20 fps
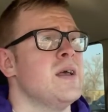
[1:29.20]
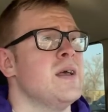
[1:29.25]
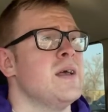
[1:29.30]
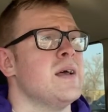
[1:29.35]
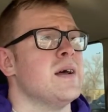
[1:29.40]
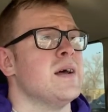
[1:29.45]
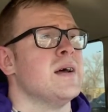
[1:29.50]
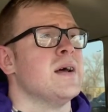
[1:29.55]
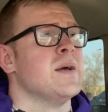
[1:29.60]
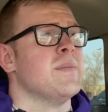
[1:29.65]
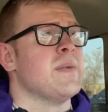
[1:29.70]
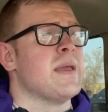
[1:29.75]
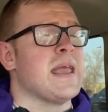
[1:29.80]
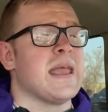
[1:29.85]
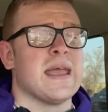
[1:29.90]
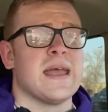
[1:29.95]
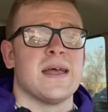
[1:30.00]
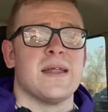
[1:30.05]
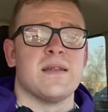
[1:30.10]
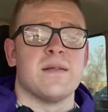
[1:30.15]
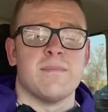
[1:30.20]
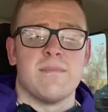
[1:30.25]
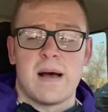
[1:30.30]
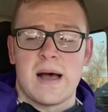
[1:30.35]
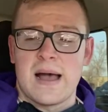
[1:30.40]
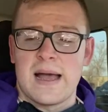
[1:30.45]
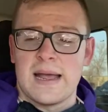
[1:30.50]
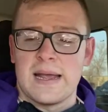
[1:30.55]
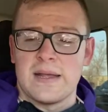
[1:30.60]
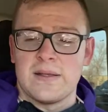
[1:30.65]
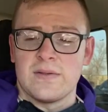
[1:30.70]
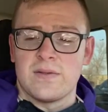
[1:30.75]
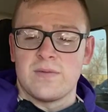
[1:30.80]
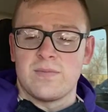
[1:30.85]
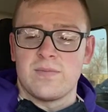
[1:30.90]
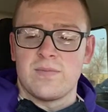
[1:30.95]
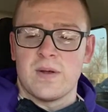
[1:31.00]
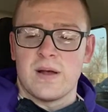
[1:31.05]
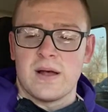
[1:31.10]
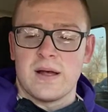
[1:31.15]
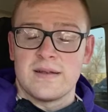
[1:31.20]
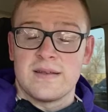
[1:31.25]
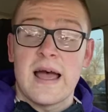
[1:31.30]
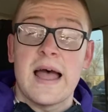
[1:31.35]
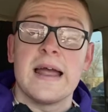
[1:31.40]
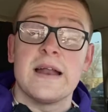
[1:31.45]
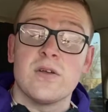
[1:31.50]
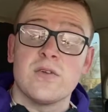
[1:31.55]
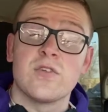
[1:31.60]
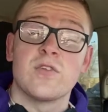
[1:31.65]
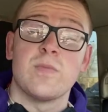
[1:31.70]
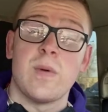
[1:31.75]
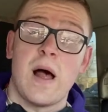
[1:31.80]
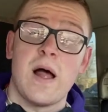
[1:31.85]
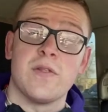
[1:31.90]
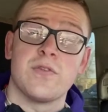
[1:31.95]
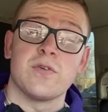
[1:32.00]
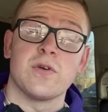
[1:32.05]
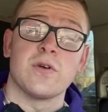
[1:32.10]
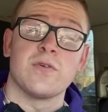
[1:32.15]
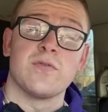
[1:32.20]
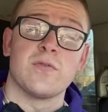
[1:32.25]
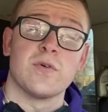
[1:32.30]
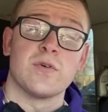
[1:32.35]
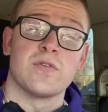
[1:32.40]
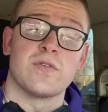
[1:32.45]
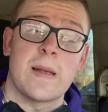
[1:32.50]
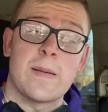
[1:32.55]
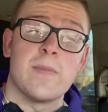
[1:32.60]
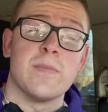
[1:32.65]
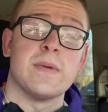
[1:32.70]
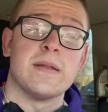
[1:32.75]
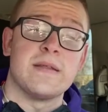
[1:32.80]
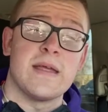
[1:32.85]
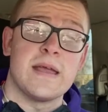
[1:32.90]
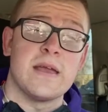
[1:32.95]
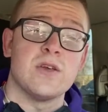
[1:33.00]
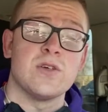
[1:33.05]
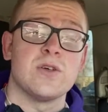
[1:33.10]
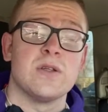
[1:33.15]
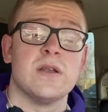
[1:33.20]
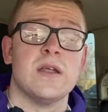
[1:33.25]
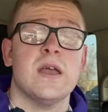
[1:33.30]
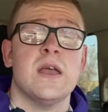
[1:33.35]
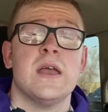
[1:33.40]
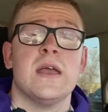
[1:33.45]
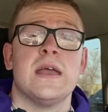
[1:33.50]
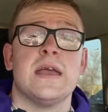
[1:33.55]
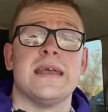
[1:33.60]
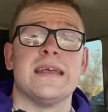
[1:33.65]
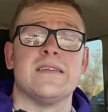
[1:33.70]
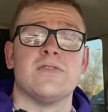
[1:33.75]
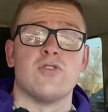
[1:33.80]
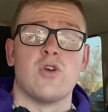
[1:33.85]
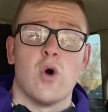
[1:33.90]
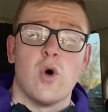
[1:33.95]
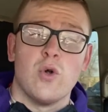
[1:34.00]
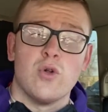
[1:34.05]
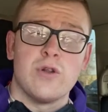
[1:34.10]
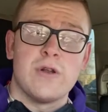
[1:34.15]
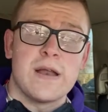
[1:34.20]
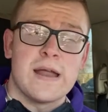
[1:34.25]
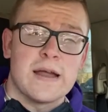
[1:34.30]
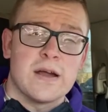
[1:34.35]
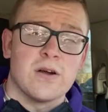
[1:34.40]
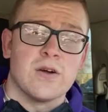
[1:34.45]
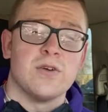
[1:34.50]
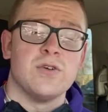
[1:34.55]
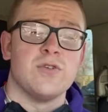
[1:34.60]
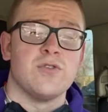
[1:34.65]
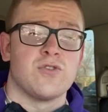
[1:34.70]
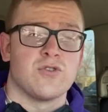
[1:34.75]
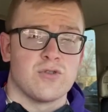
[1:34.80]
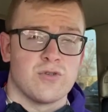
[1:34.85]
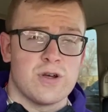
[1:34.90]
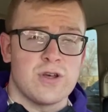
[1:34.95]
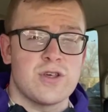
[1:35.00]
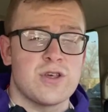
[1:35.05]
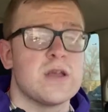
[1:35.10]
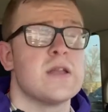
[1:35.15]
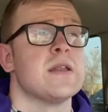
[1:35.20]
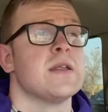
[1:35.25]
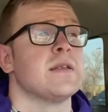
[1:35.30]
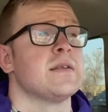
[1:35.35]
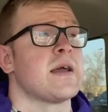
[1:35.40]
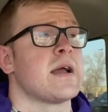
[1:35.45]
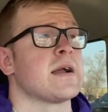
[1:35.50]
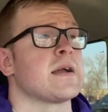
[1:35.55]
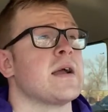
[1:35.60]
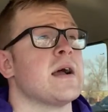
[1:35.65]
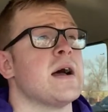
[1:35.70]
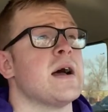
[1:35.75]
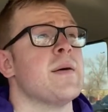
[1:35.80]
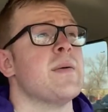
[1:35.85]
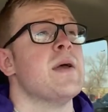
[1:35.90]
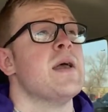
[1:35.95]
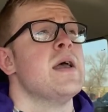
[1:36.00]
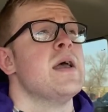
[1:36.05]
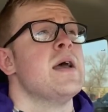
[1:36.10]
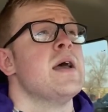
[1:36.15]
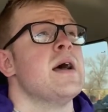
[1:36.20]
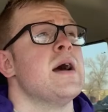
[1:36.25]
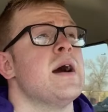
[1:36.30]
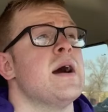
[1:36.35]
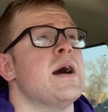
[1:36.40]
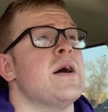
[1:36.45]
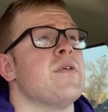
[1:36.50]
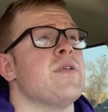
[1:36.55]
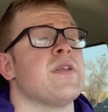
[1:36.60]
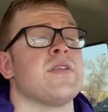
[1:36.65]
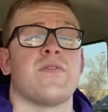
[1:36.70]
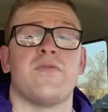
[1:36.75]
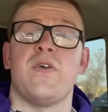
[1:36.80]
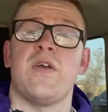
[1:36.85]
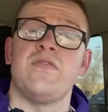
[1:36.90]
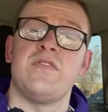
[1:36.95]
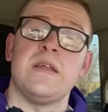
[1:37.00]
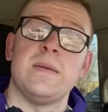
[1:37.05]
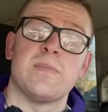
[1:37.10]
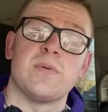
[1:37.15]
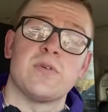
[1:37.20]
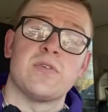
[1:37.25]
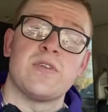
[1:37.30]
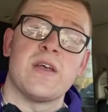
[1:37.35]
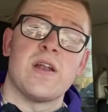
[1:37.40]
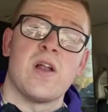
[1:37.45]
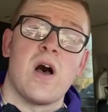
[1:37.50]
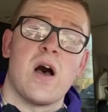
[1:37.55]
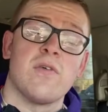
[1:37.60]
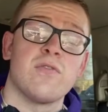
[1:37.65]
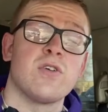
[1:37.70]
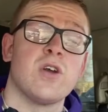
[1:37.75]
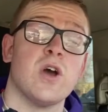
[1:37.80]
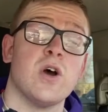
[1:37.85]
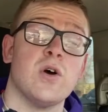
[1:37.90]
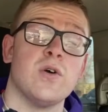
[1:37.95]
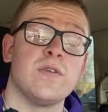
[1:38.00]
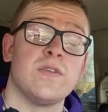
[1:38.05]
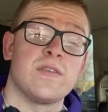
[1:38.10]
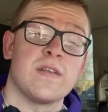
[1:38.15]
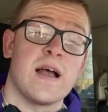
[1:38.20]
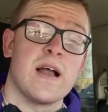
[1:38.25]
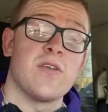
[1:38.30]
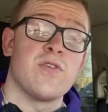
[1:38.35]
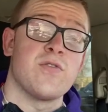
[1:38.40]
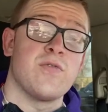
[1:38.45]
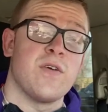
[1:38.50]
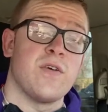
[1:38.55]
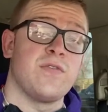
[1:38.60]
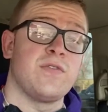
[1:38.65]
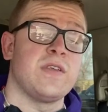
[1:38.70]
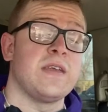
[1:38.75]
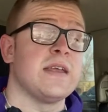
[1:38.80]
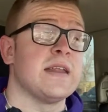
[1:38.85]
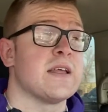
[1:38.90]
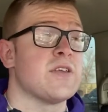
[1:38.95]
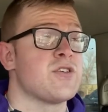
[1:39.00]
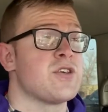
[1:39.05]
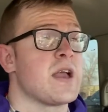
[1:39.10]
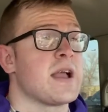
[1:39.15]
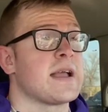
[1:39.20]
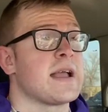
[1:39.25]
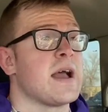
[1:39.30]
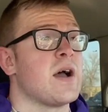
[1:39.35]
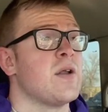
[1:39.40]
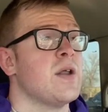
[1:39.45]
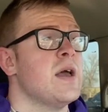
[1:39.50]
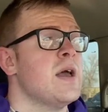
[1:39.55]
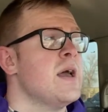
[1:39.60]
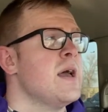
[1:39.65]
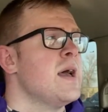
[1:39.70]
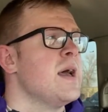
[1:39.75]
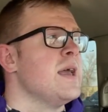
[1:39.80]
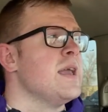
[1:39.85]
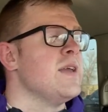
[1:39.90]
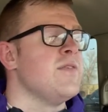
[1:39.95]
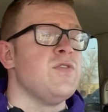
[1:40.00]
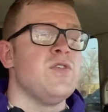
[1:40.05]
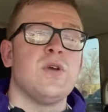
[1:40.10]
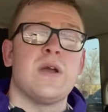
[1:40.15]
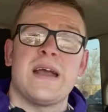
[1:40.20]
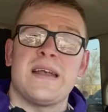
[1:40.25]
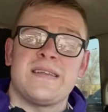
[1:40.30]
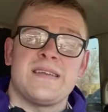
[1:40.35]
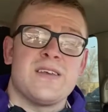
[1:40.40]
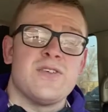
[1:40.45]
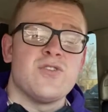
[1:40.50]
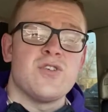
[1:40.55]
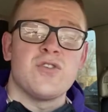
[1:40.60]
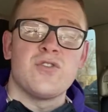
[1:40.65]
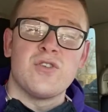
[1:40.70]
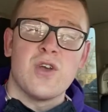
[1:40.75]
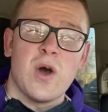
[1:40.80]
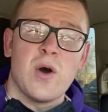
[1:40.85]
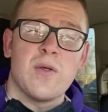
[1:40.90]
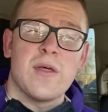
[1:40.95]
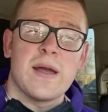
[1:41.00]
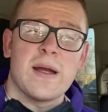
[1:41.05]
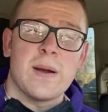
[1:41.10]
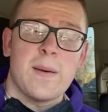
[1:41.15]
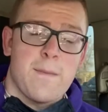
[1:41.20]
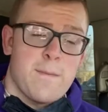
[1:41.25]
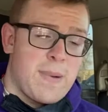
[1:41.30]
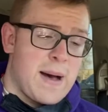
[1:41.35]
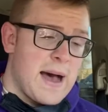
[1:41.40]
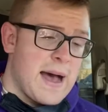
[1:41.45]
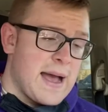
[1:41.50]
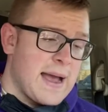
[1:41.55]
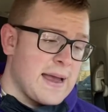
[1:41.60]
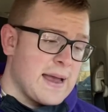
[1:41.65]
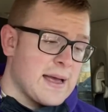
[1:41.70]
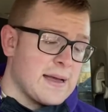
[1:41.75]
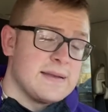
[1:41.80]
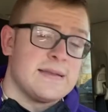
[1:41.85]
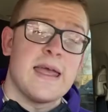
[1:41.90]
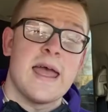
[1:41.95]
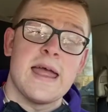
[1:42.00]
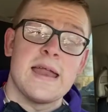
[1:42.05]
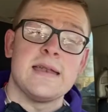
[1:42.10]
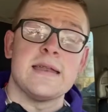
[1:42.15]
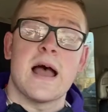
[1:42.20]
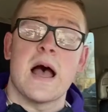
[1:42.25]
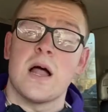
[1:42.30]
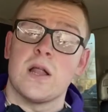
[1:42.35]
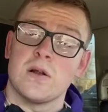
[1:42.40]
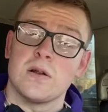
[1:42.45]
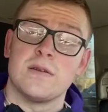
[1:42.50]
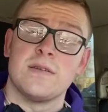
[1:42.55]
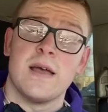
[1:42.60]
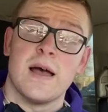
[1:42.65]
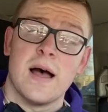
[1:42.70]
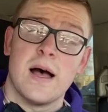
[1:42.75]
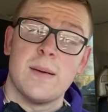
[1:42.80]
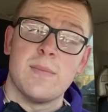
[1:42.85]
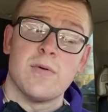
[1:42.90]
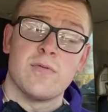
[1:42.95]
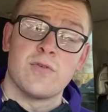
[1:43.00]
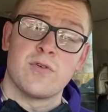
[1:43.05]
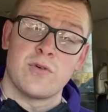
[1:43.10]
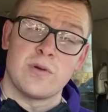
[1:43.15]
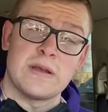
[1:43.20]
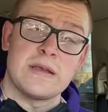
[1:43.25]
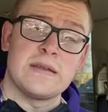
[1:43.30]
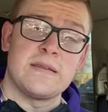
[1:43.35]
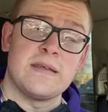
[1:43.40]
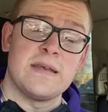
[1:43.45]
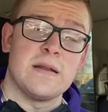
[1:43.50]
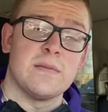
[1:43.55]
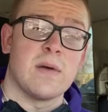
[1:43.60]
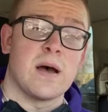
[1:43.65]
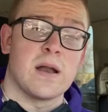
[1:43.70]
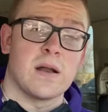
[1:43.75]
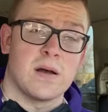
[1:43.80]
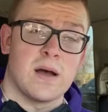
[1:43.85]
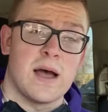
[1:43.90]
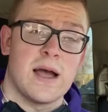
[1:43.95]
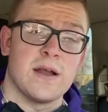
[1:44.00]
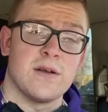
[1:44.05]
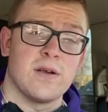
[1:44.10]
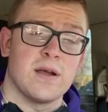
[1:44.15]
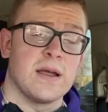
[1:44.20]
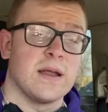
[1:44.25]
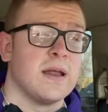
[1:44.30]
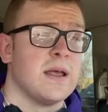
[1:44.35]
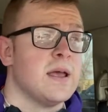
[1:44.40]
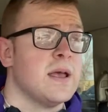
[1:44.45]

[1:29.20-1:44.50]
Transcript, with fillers: Um, and my uh, title sponsor for supplementation is goldenarrownutrition.com. Uh, that's 15% off code Saunch15 at checkout. If you guys can just go there, buy a $10 tub of creatine monohydrate,